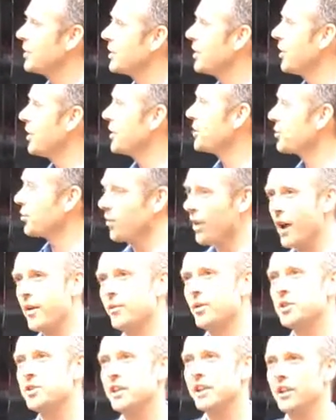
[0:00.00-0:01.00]
going through
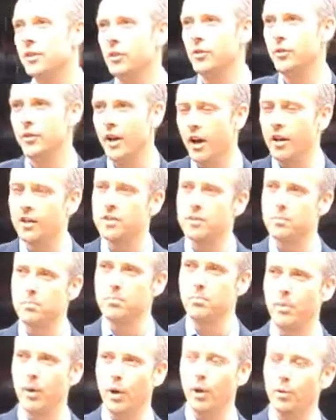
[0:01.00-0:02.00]
every single nut,
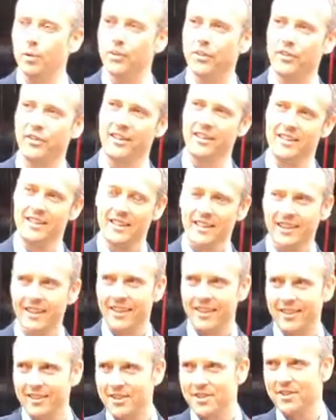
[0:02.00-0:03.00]
bolt,
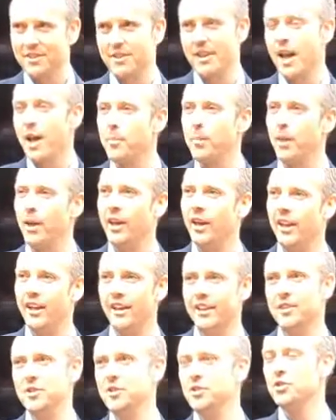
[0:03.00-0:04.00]
step,
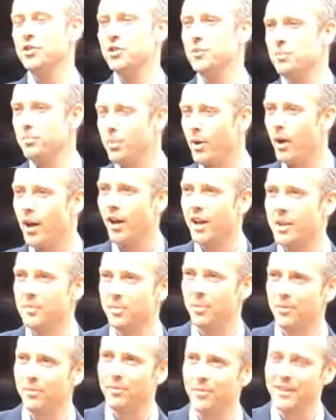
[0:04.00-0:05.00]
hinge, pipe,
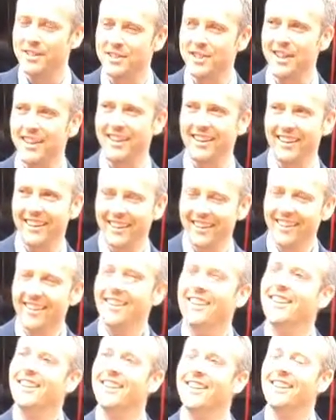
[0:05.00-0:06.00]
fitting,
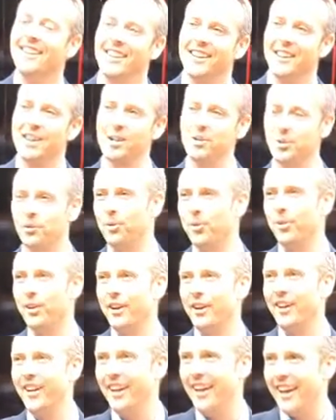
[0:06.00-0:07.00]

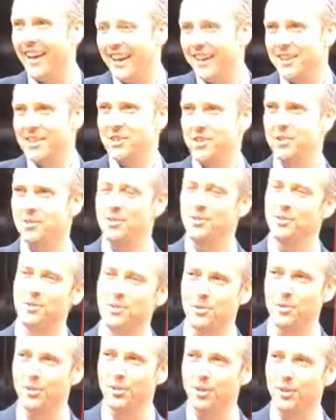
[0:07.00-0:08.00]
corner, edge,
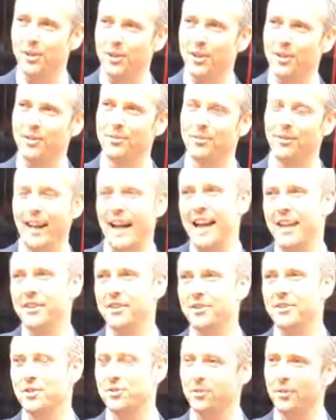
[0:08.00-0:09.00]
door,
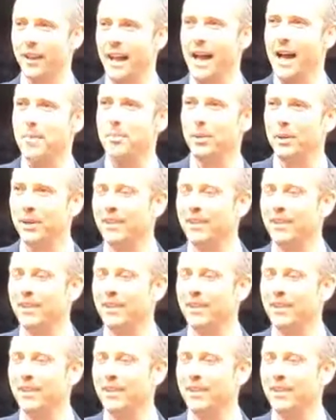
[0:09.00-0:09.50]
flange, flap.